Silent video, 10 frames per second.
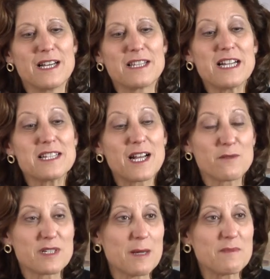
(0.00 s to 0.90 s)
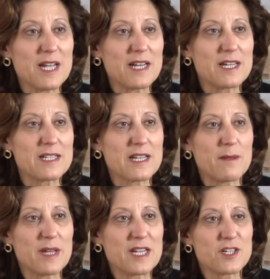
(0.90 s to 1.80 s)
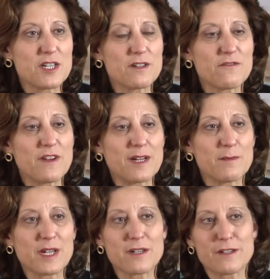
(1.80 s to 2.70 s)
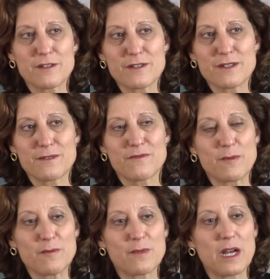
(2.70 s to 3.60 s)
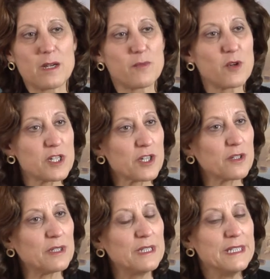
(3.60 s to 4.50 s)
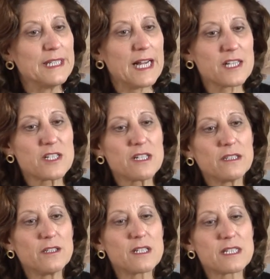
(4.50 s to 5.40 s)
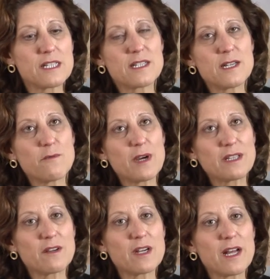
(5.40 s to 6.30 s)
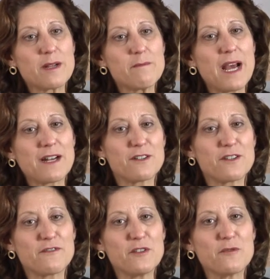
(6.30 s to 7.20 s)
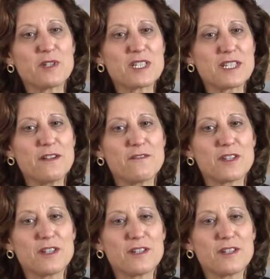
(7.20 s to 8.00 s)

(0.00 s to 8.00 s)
That data was updated, as I mentioned. Fatima Cardoso from Portugal actually looked to see whether or not it mattered if you'd received